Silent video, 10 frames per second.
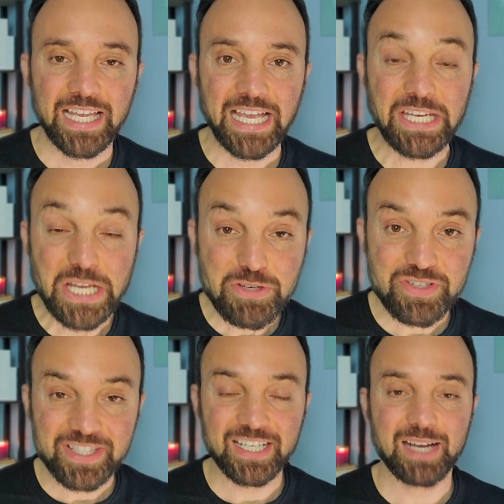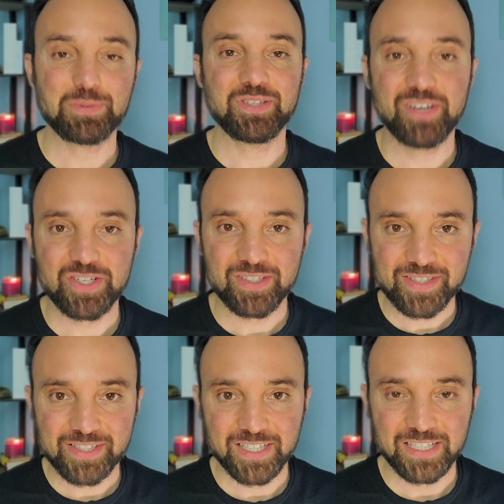An interesting observational
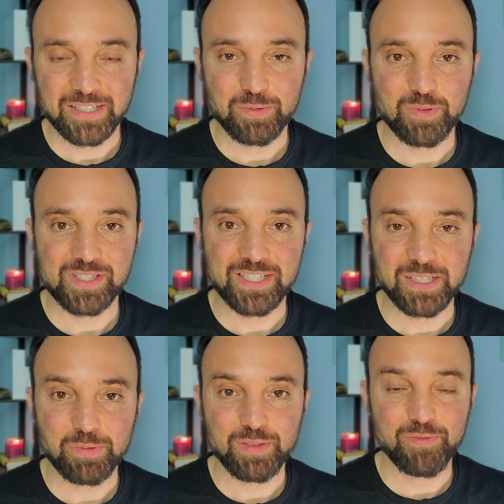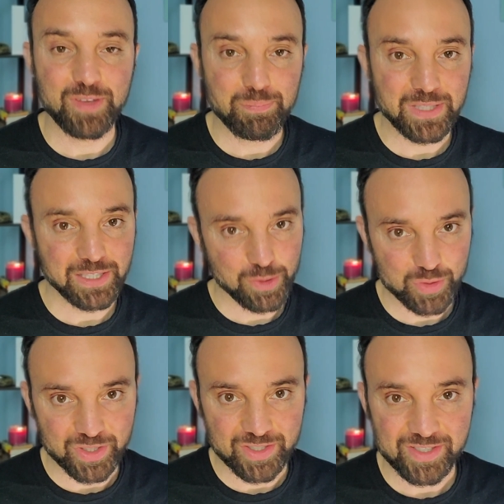study was done with Fitbit
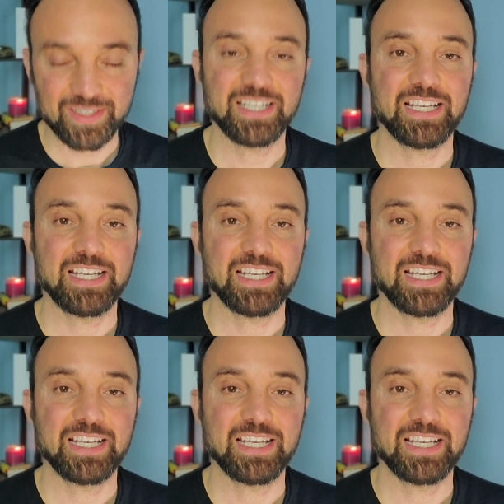users